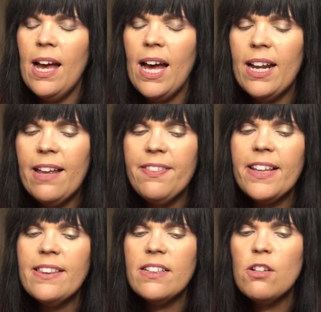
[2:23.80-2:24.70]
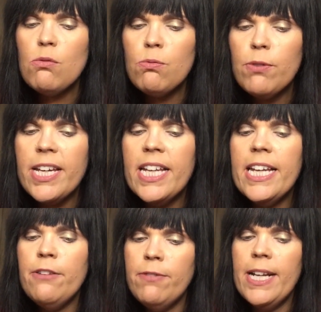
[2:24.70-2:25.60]
And I think that's a
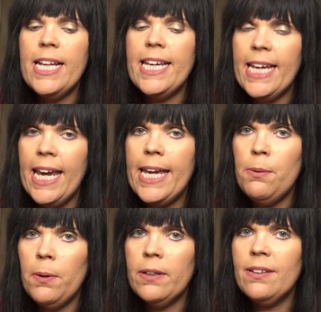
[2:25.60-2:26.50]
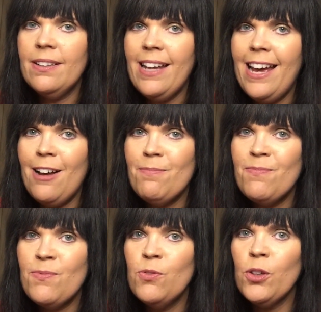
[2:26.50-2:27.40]
really key one.
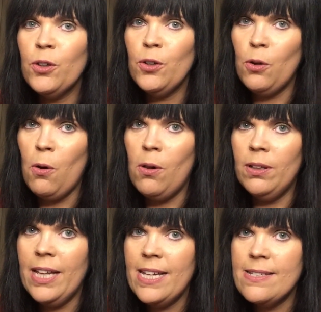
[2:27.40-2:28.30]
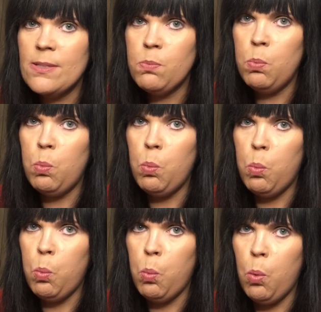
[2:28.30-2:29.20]
None at all is
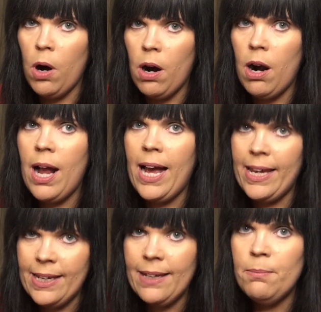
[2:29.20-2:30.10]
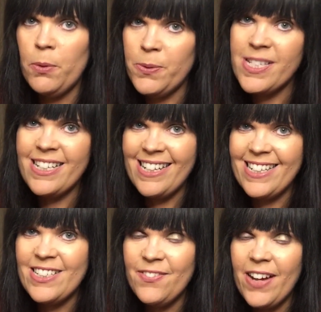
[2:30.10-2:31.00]
where I can most
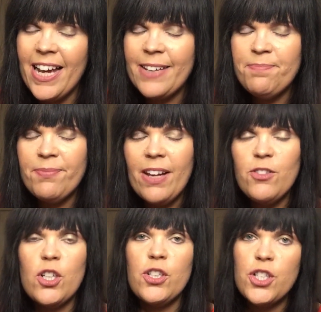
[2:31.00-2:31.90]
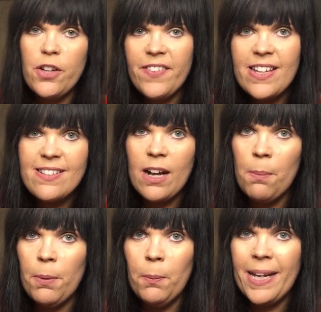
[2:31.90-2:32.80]
identify. I've touched on this a
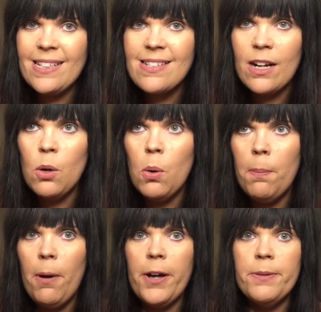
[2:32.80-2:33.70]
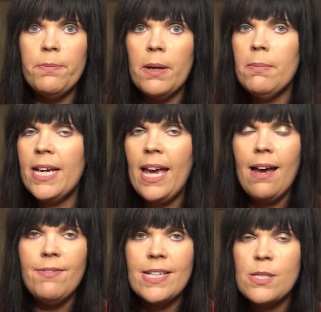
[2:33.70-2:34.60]
couple of weeks ago about at my
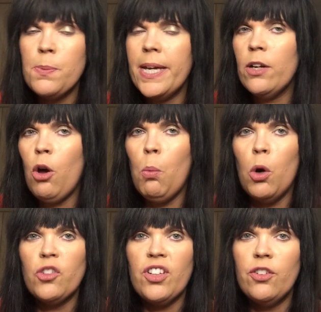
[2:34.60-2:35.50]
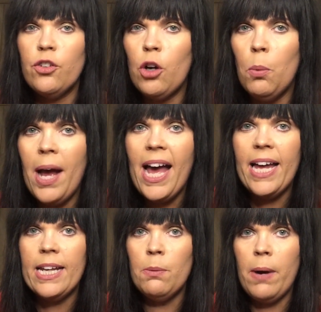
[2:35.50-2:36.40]
heaviest weight, not wanting to go
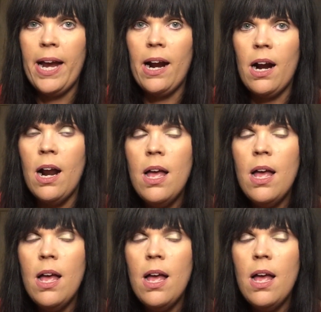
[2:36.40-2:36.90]
anywhere,